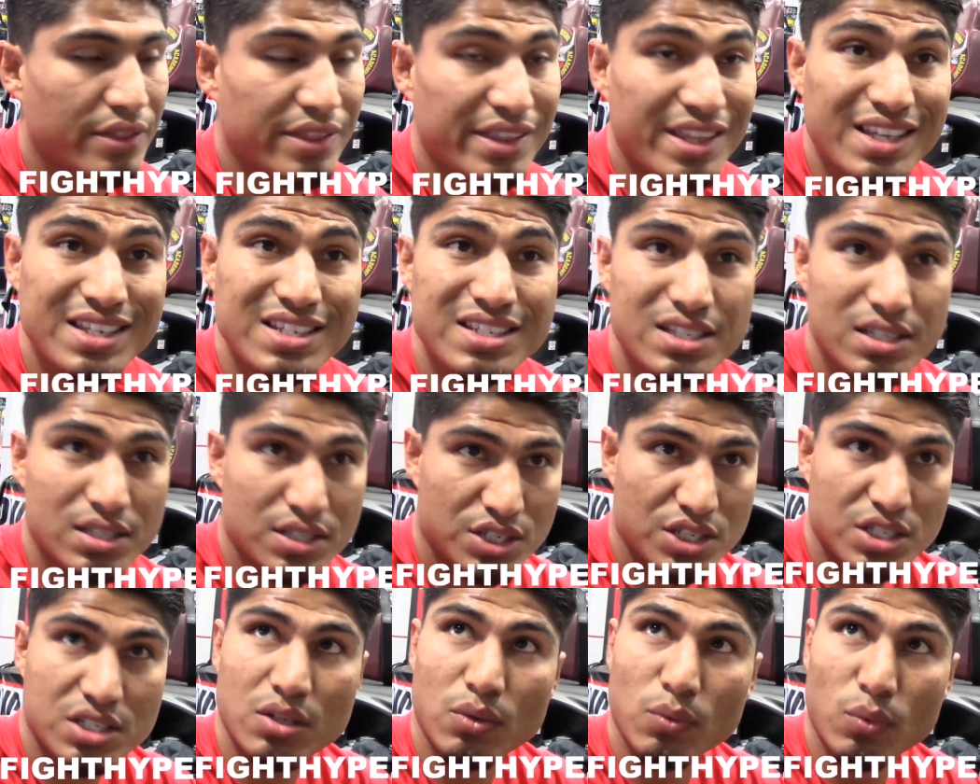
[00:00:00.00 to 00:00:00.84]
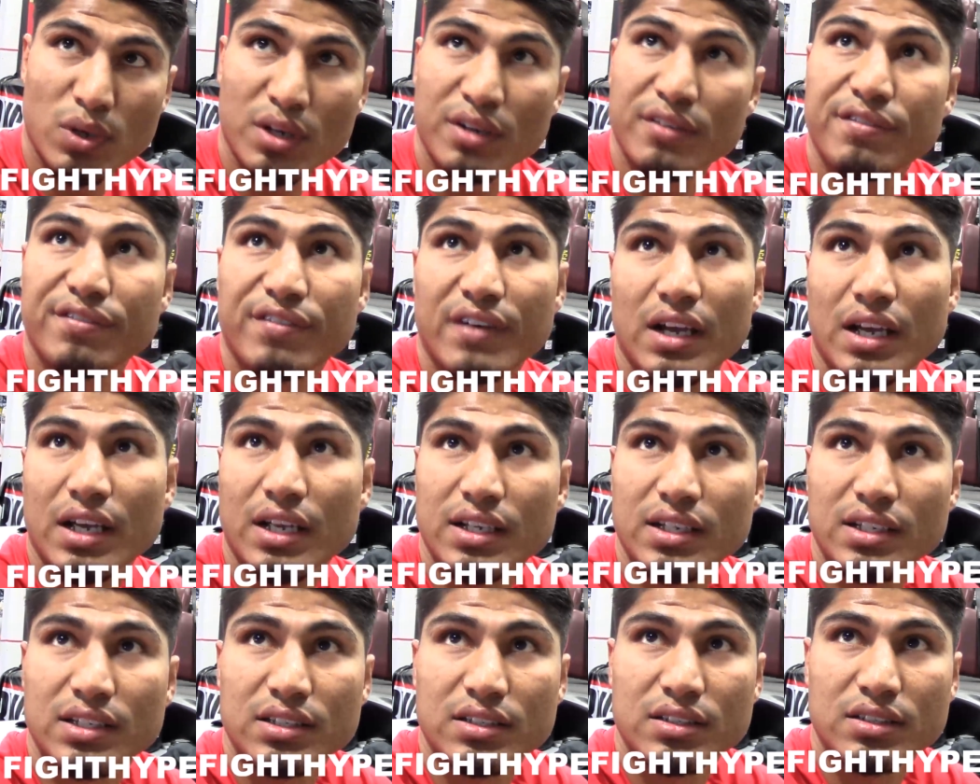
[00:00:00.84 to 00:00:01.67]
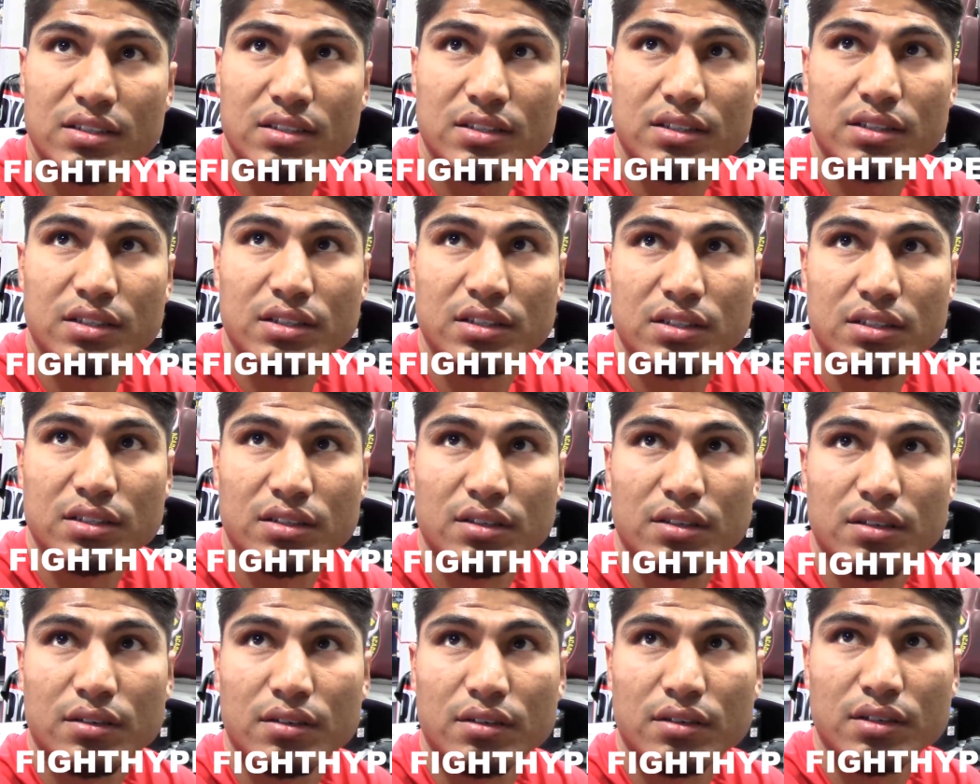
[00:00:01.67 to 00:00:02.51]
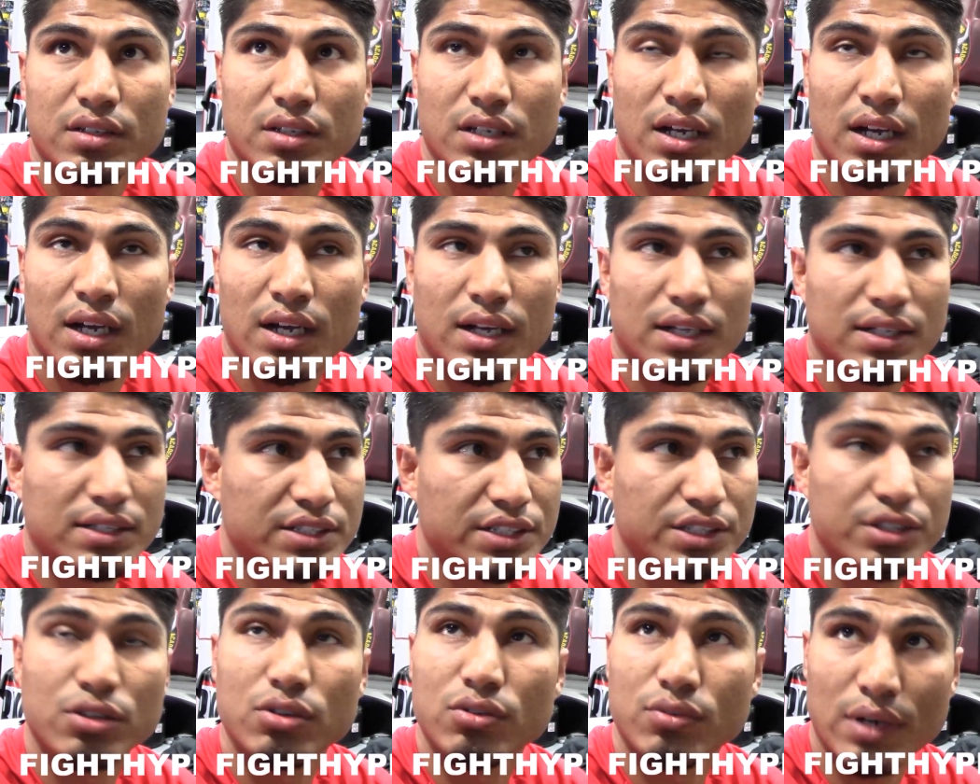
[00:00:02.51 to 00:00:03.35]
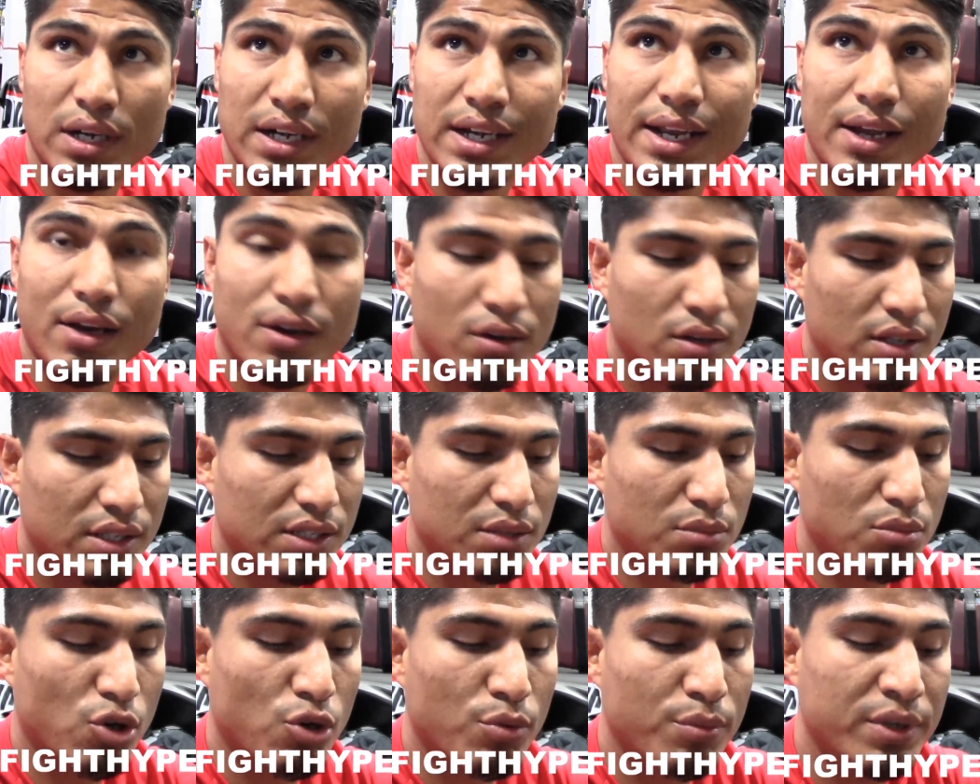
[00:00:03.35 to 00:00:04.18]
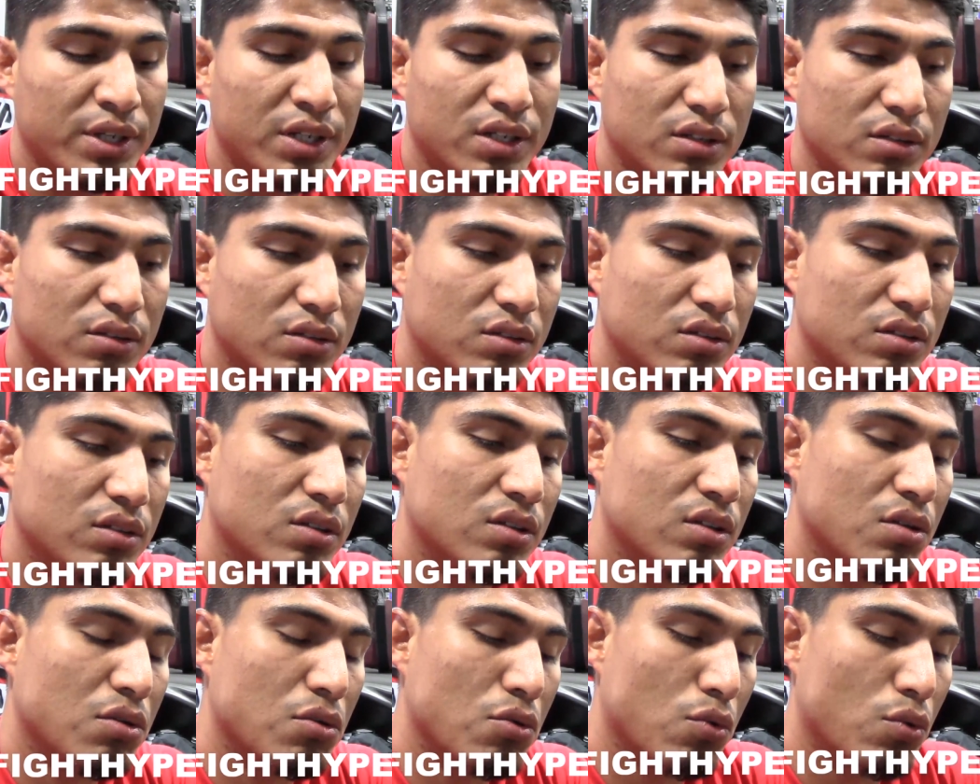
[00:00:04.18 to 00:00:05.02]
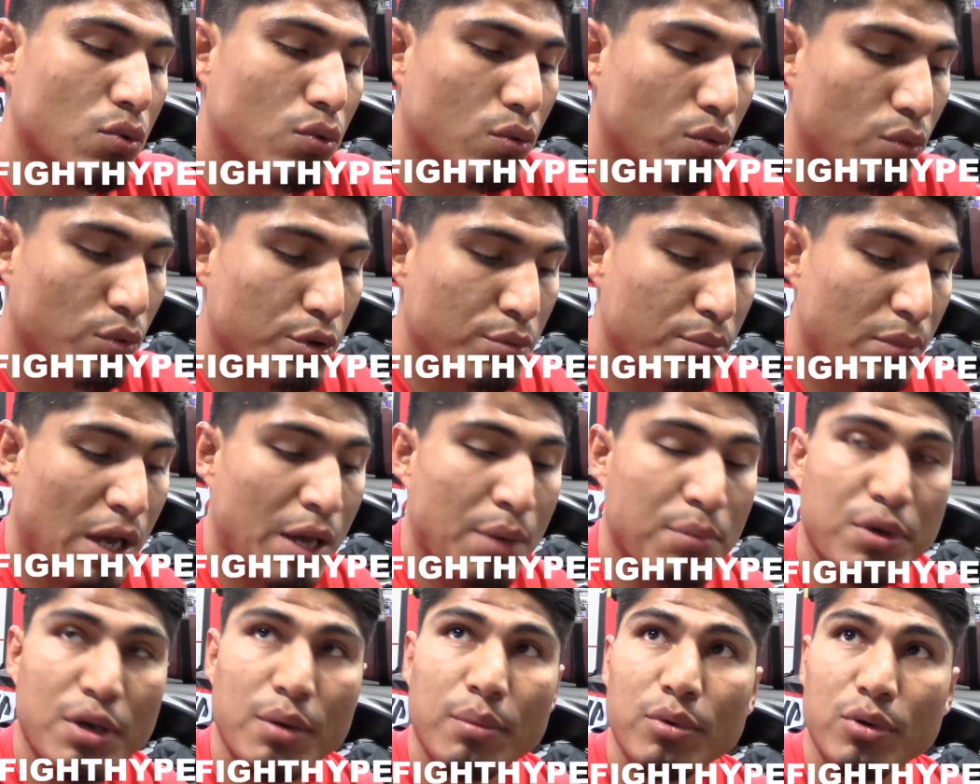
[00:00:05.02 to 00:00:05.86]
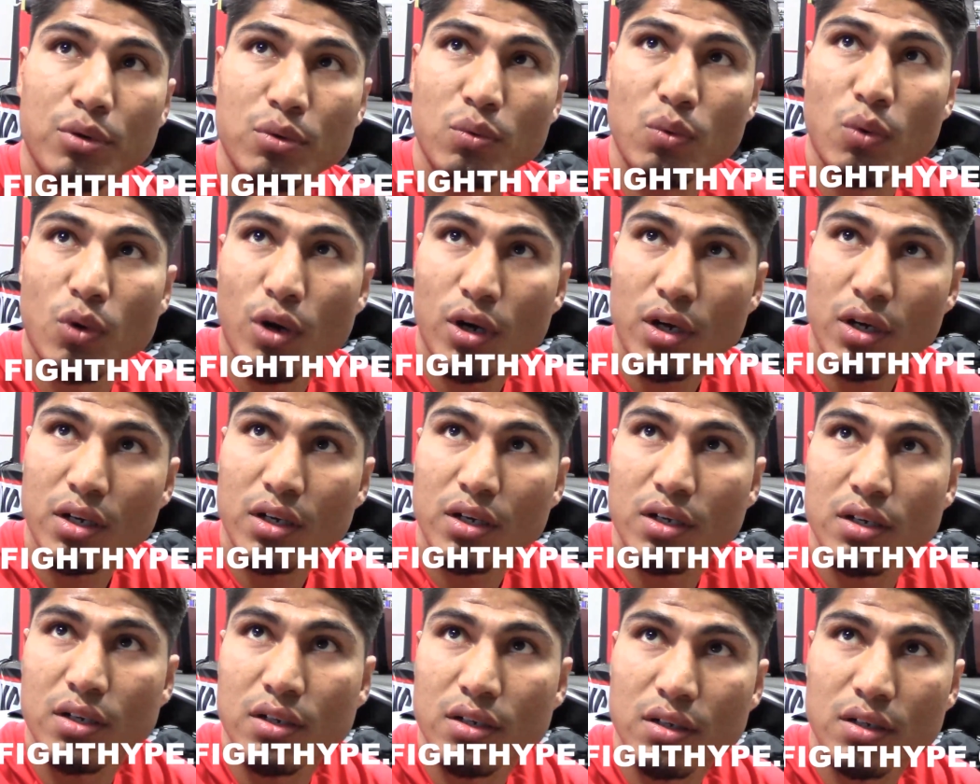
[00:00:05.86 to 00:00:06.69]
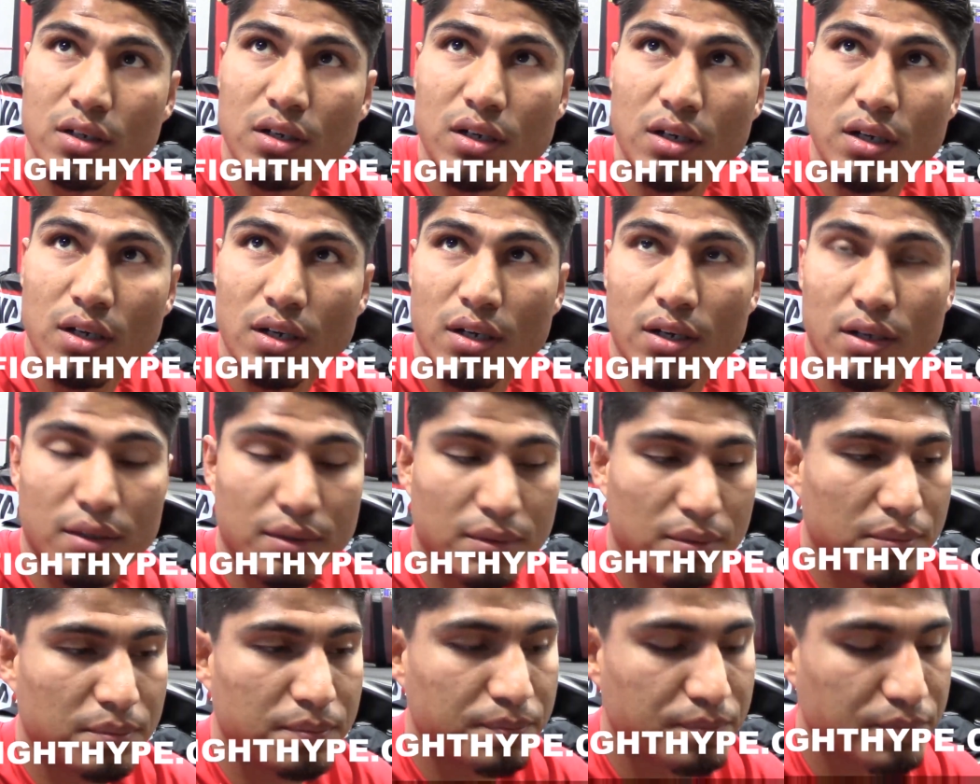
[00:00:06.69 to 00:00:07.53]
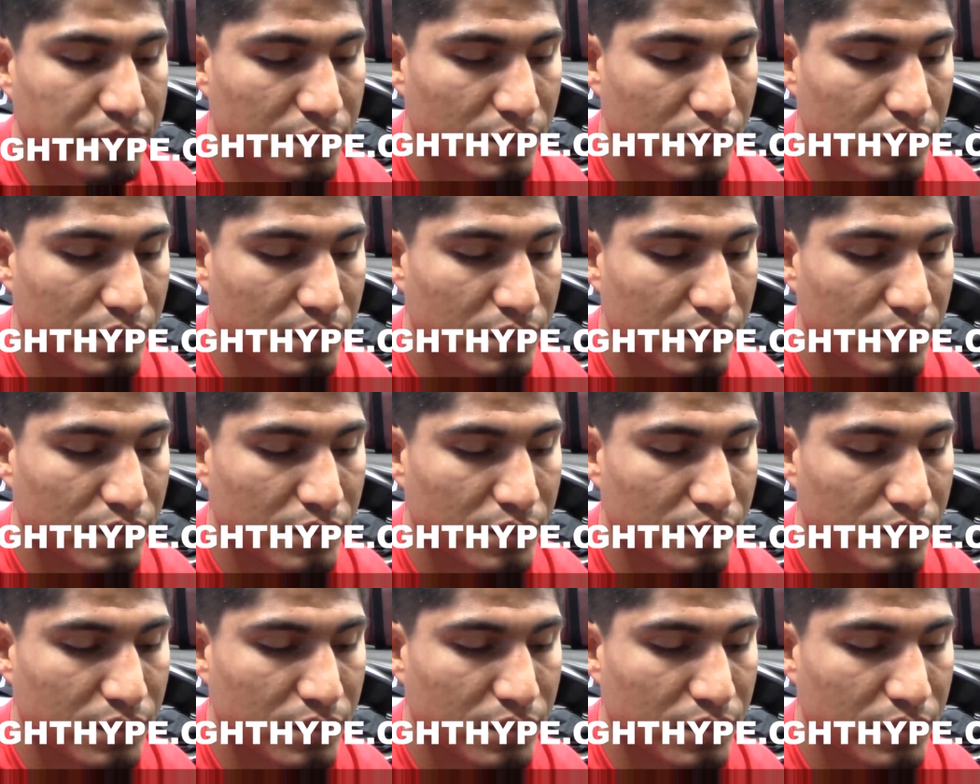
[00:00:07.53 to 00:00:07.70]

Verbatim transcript: This is just a one fight uh, deal right now at the moment. We might be able to work. Um,